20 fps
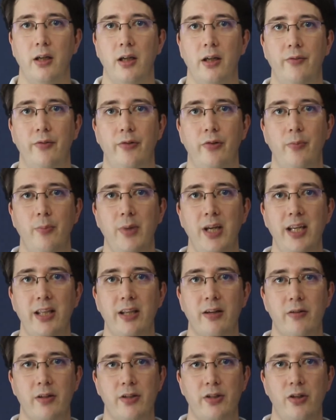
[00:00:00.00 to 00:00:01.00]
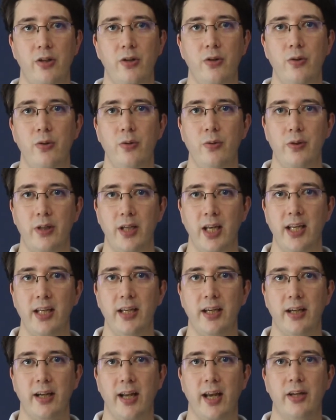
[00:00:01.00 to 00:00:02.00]
And for me, there are two
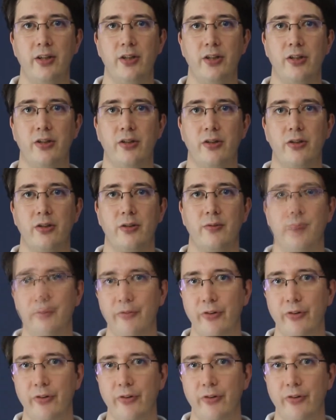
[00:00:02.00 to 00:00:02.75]
key connections.